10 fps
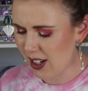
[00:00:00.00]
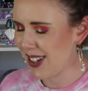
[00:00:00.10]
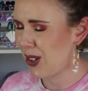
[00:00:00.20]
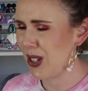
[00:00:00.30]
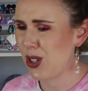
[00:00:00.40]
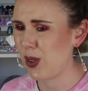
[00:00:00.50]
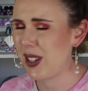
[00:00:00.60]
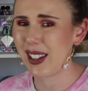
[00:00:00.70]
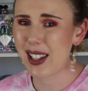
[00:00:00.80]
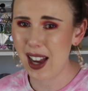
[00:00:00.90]
I don't enjoy
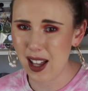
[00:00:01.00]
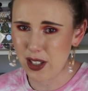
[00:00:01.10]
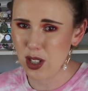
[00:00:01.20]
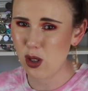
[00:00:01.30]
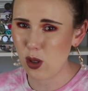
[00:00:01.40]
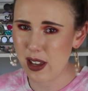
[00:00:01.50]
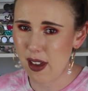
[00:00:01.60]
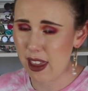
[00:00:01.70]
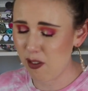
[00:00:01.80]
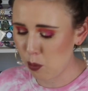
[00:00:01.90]
the color story
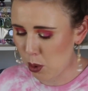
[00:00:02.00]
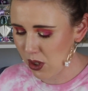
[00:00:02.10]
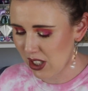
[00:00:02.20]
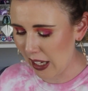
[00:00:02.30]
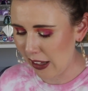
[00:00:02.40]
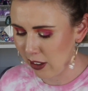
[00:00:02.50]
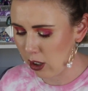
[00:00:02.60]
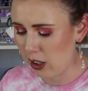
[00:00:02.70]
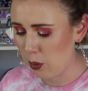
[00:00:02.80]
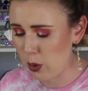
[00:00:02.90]
that they've put
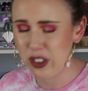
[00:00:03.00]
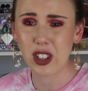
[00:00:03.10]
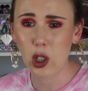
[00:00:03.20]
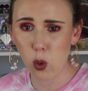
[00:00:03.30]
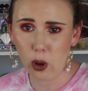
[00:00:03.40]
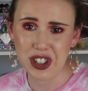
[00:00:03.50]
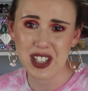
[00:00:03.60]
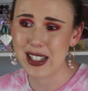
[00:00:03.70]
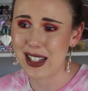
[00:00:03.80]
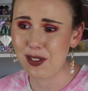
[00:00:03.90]
together with the quads
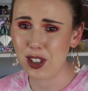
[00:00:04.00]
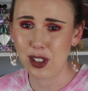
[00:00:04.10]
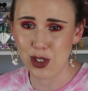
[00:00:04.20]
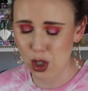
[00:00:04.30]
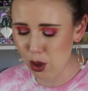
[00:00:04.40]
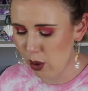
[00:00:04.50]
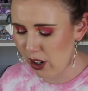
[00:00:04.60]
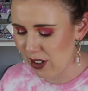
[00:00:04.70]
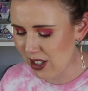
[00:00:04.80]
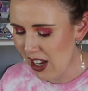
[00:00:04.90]
and even the
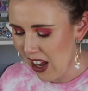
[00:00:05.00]
duos.